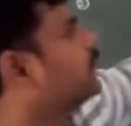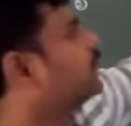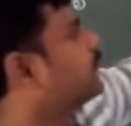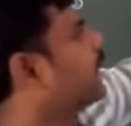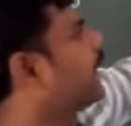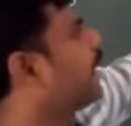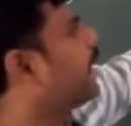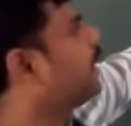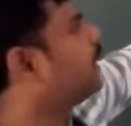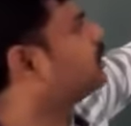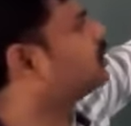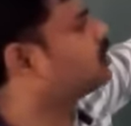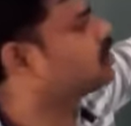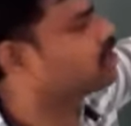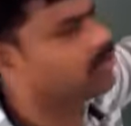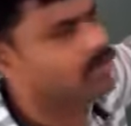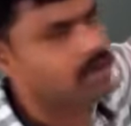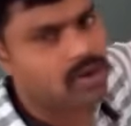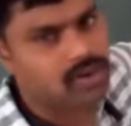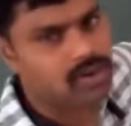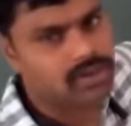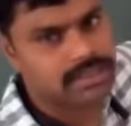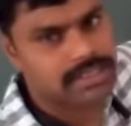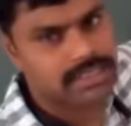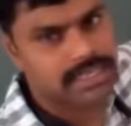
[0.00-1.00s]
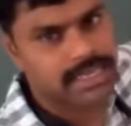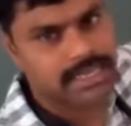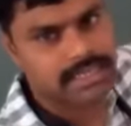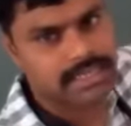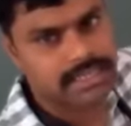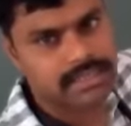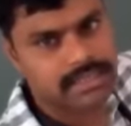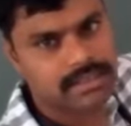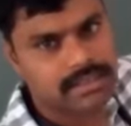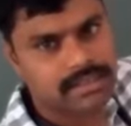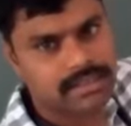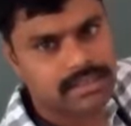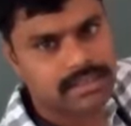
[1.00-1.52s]
get calcium
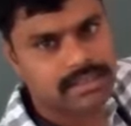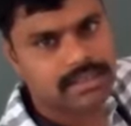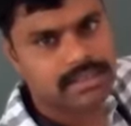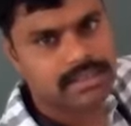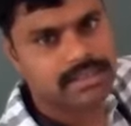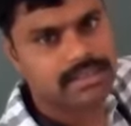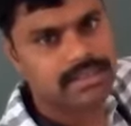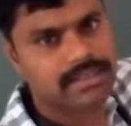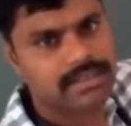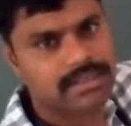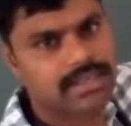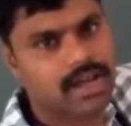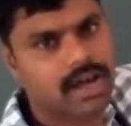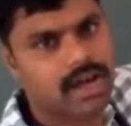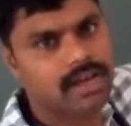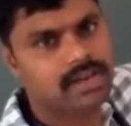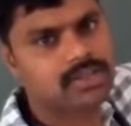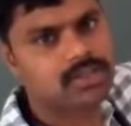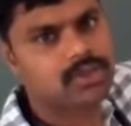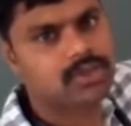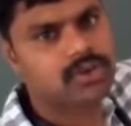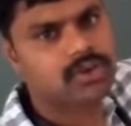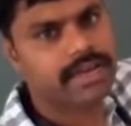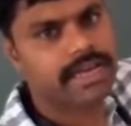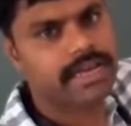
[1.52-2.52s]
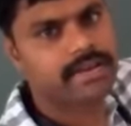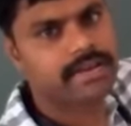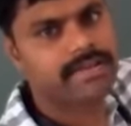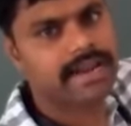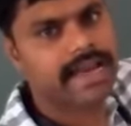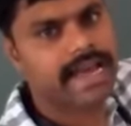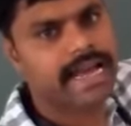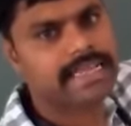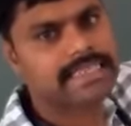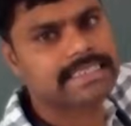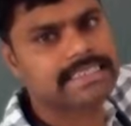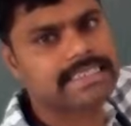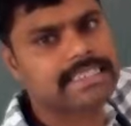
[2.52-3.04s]
oxide. This is also named
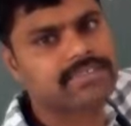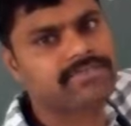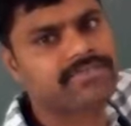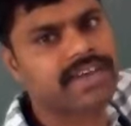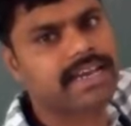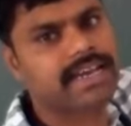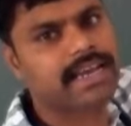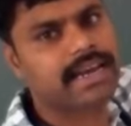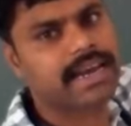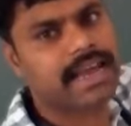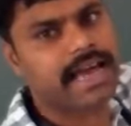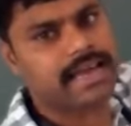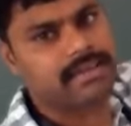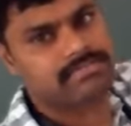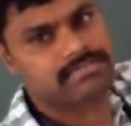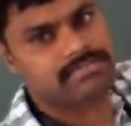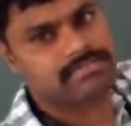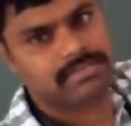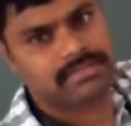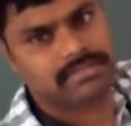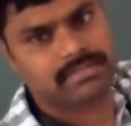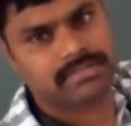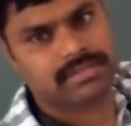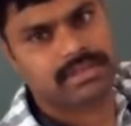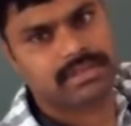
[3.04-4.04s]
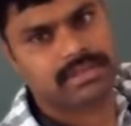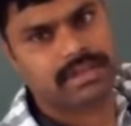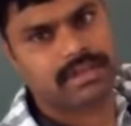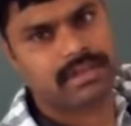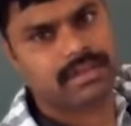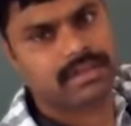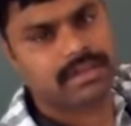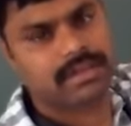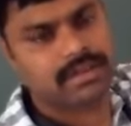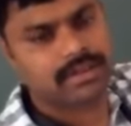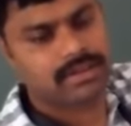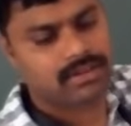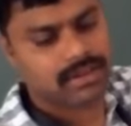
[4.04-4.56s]
as quicklime.
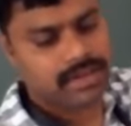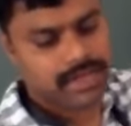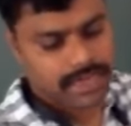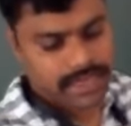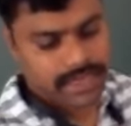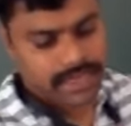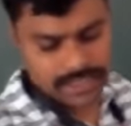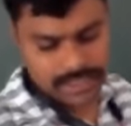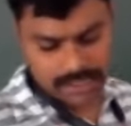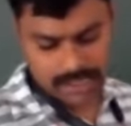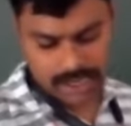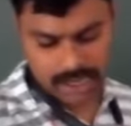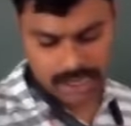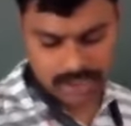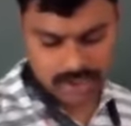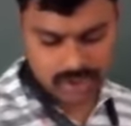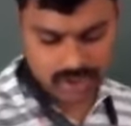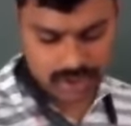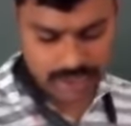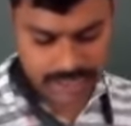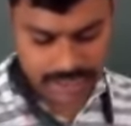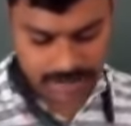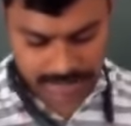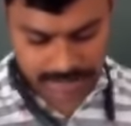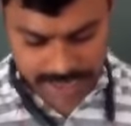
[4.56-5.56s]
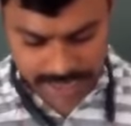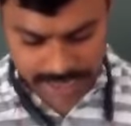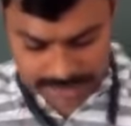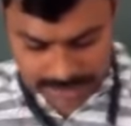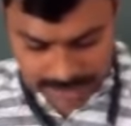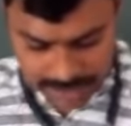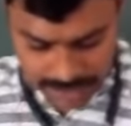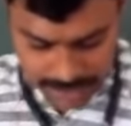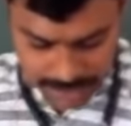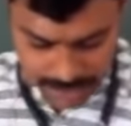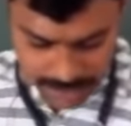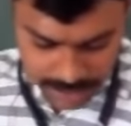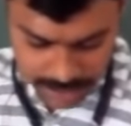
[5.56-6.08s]
Okay, it is also named as
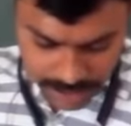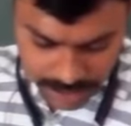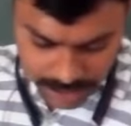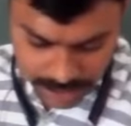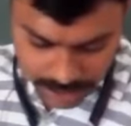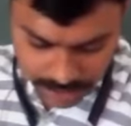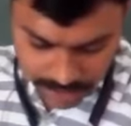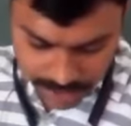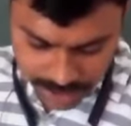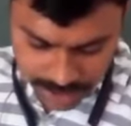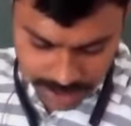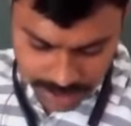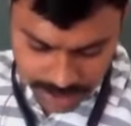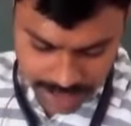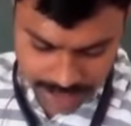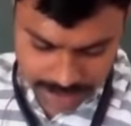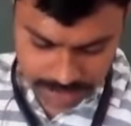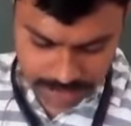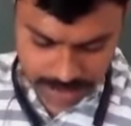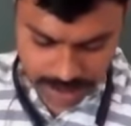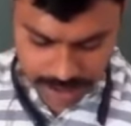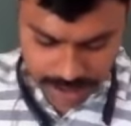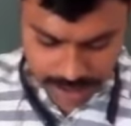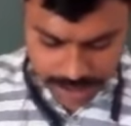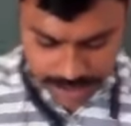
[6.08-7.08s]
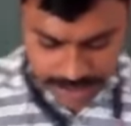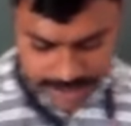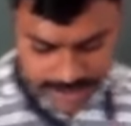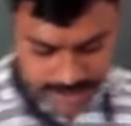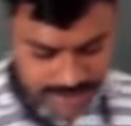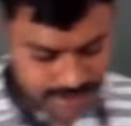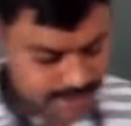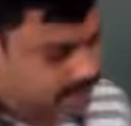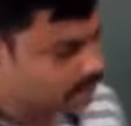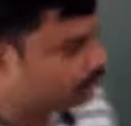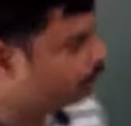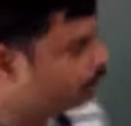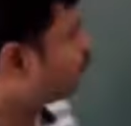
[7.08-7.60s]
a quicklime. Let's
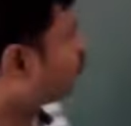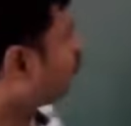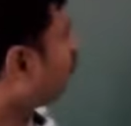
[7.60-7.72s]
see the